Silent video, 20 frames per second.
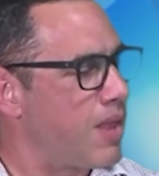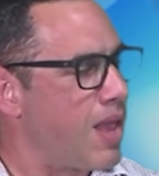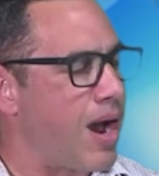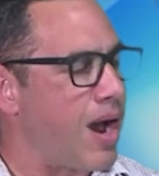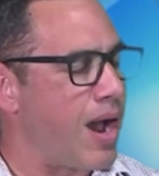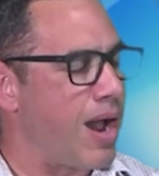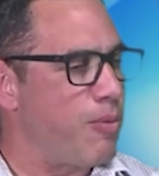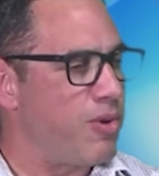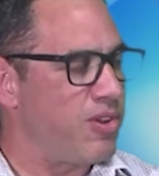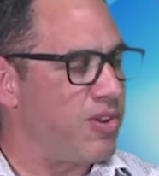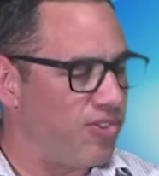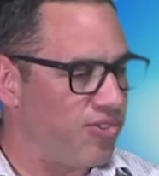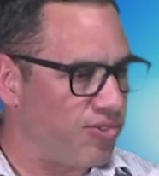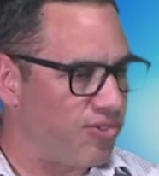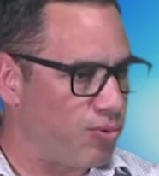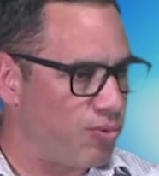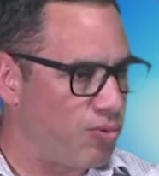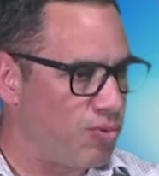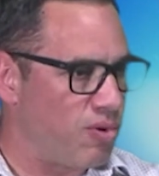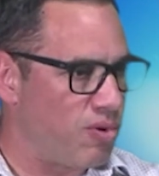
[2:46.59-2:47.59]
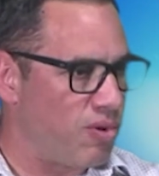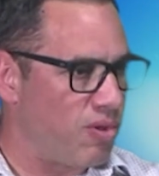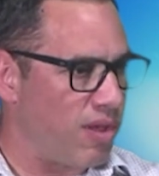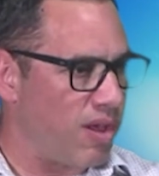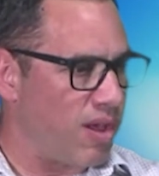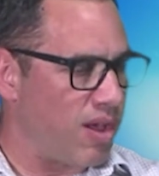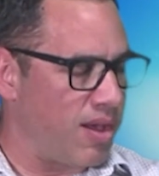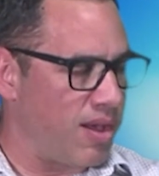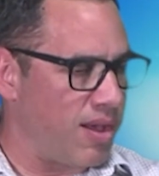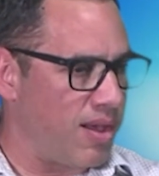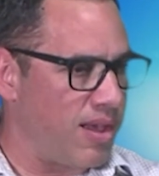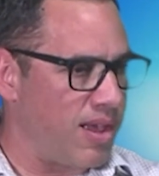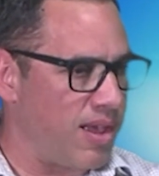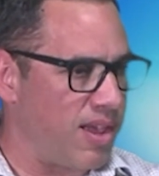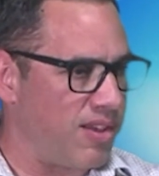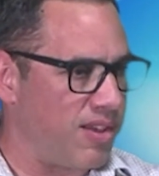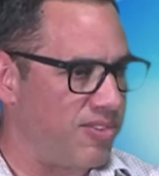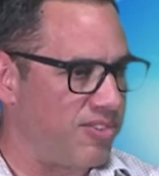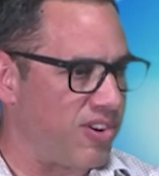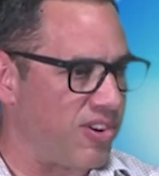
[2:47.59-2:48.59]
I went to school uh,
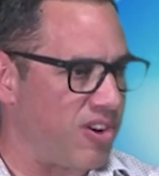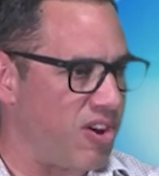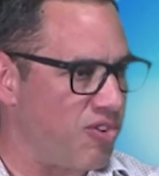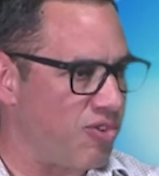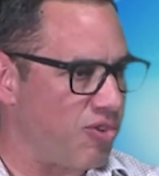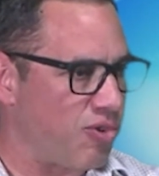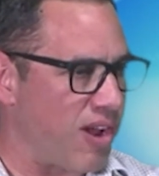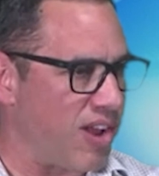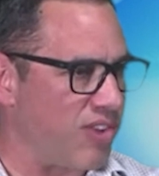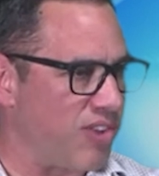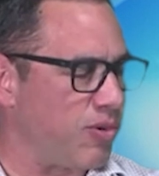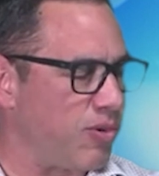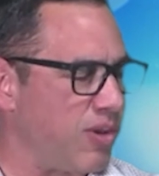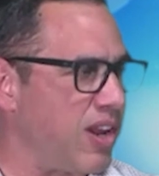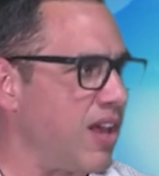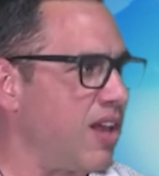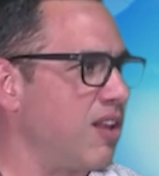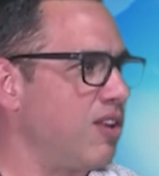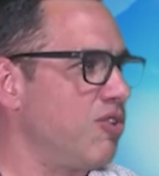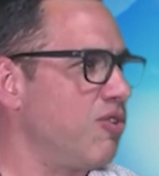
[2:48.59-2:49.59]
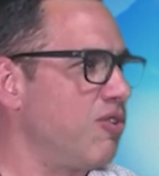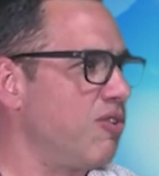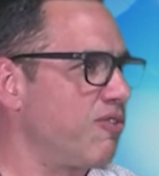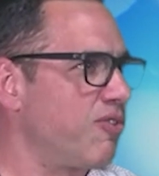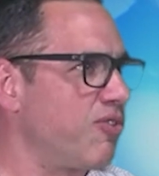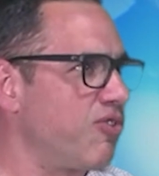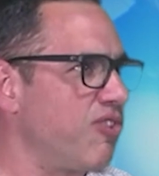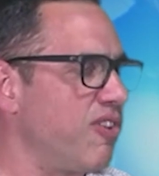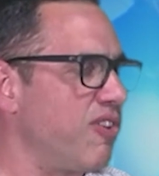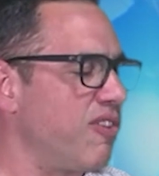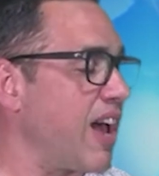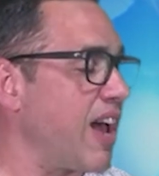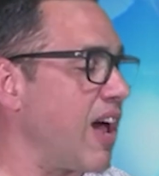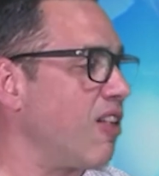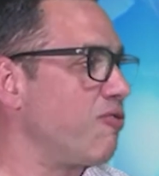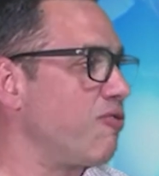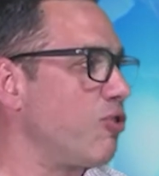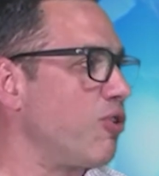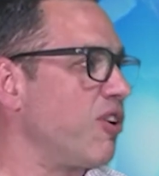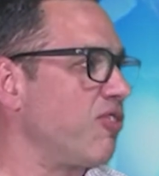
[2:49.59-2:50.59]
as an undergraduate at University of
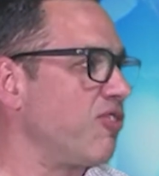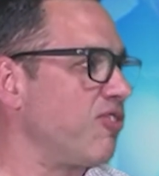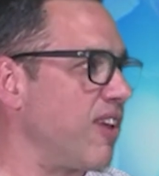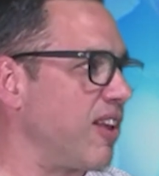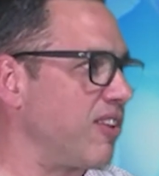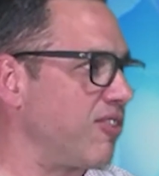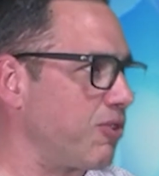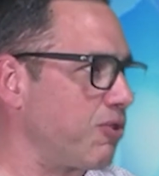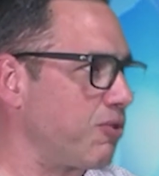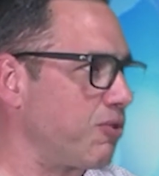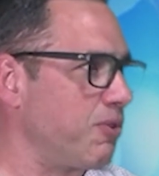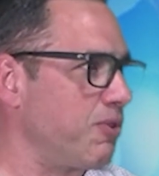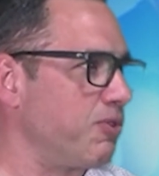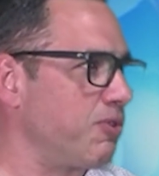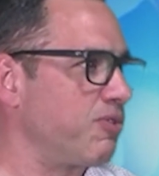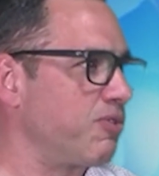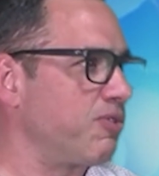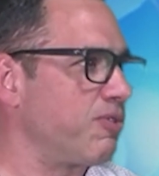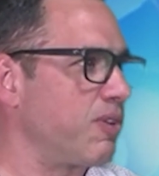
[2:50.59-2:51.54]
California, Santa Cruz.